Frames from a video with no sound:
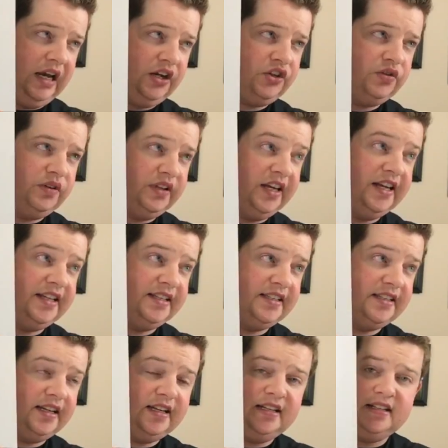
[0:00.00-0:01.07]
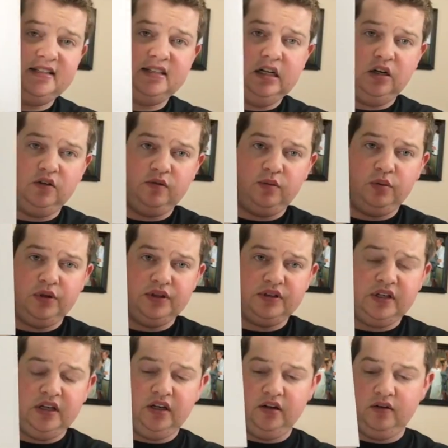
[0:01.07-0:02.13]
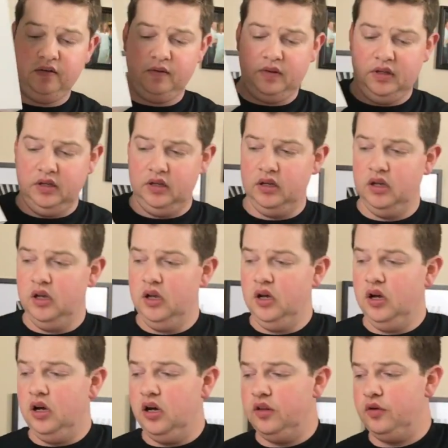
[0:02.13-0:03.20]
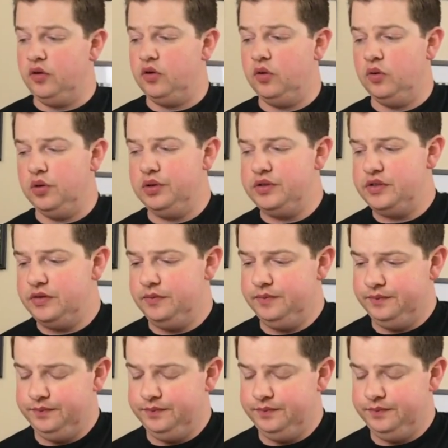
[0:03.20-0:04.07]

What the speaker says: actually the headset itself plus any of the other cords.